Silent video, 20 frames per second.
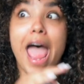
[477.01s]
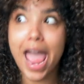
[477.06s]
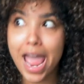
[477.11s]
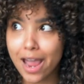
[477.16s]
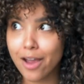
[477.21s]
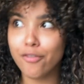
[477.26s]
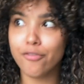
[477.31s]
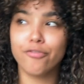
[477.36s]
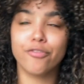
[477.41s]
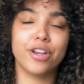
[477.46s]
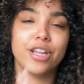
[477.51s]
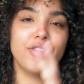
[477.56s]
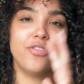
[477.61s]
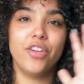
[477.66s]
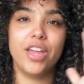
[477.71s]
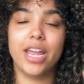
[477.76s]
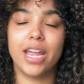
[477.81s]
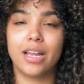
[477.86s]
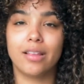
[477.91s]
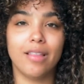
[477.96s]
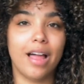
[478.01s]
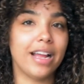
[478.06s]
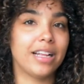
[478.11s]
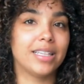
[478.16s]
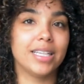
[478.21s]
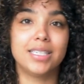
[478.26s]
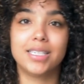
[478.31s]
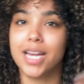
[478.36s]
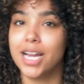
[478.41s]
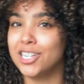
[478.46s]
everything
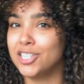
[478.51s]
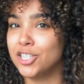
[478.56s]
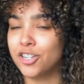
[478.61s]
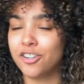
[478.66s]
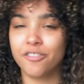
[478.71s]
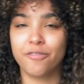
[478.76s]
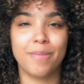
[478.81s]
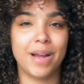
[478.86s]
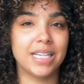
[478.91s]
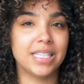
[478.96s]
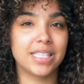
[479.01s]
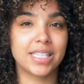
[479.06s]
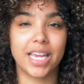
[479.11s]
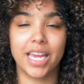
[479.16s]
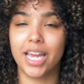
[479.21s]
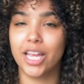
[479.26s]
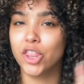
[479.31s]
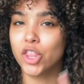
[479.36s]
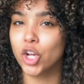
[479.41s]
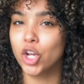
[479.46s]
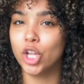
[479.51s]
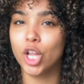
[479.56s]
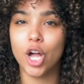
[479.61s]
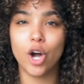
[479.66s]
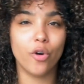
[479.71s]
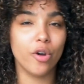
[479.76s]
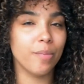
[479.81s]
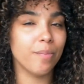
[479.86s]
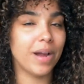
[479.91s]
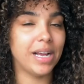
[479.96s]
like the texture of my skin, the
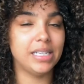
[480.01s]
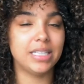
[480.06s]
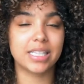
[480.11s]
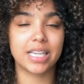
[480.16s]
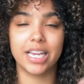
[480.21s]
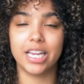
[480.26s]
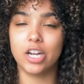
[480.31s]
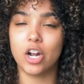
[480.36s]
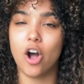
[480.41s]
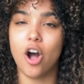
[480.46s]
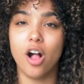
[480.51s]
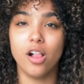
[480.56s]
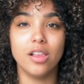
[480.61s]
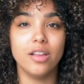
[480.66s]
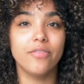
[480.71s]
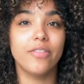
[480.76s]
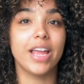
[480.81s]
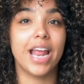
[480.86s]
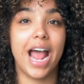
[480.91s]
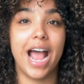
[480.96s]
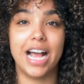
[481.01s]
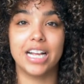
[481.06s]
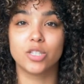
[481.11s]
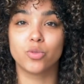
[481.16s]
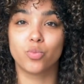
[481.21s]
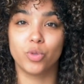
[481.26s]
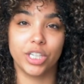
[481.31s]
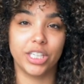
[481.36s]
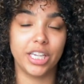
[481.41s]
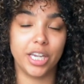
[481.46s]
glow in my skin, all of it
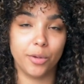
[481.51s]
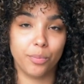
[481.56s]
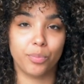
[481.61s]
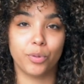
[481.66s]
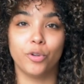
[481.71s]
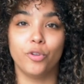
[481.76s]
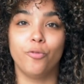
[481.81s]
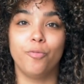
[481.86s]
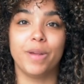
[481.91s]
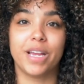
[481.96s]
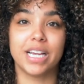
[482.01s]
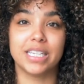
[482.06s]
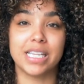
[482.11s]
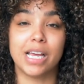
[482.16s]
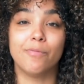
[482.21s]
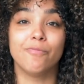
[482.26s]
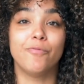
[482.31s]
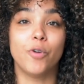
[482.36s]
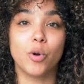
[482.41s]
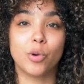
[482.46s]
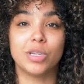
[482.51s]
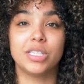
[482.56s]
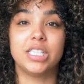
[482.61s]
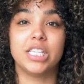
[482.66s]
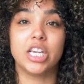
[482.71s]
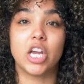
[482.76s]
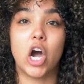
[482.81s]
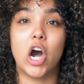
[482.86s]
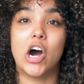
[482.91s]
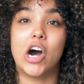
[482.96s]
has really improved because I'm
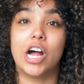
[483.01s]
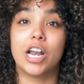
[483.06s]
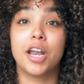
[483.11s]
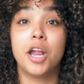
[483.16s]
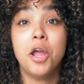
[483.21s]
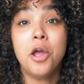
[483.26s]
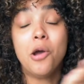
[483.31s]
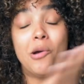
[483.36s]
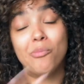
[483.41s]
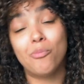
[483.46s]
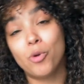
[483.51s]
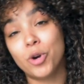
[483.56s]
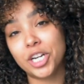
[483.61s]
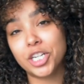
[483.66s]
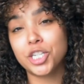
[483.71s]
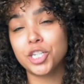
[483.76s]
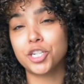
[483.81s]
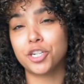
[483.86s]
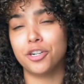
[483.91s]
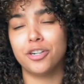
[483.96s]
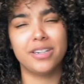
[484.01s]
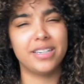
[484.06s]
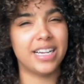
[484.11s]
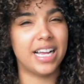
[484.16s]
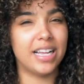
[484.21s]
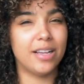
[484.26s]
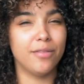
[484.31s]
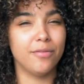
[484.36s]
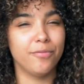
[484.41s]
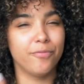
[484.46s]
focusing on
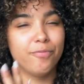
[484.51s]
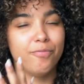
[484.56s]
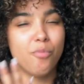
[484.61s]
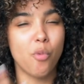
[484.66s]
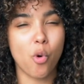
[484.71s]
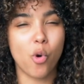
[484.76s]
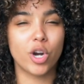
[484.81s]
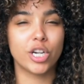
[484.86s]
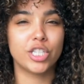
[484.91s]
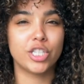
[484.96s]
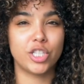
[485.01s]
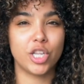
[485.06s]
moisture more